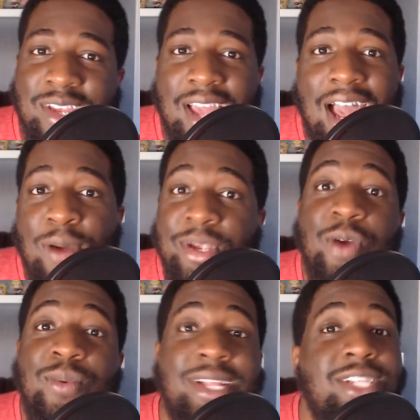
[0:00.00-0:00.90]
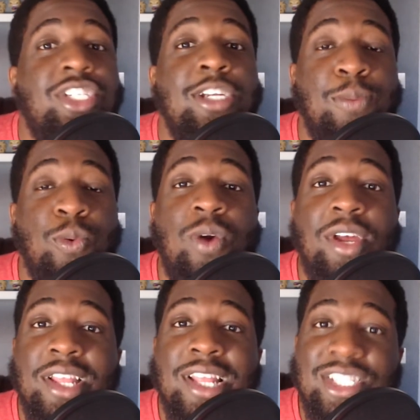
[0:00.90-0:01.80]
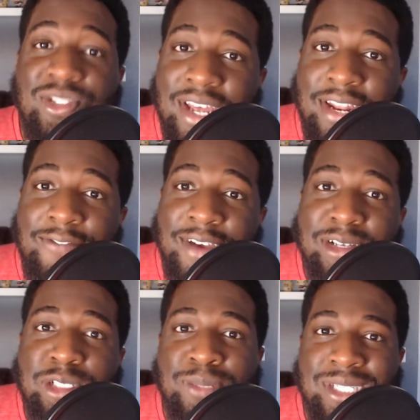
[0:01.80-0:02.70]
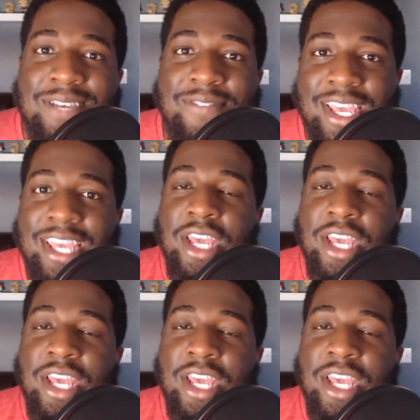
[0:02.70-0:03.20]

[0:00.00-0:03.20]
I would go with the cheaper one unless you had a very specific